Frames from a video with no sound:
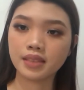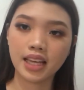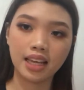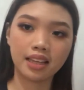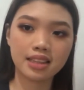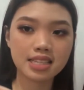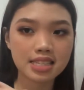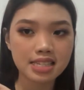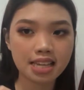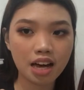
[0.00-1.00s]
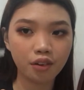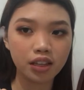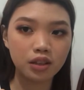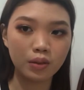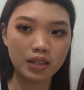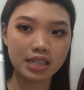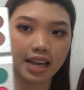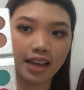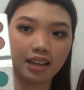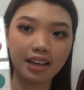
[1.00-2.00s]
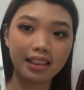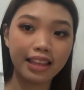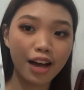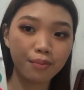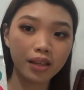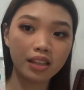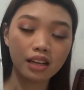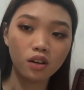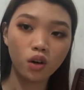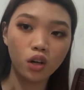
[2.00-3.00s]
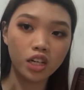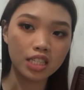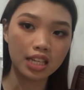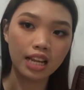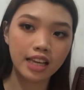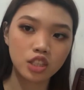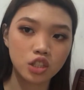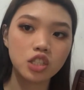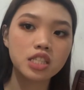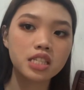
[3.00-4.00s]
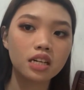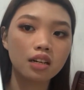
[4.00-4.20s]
Then, this is how it looks like. Ang dami niyang color selections.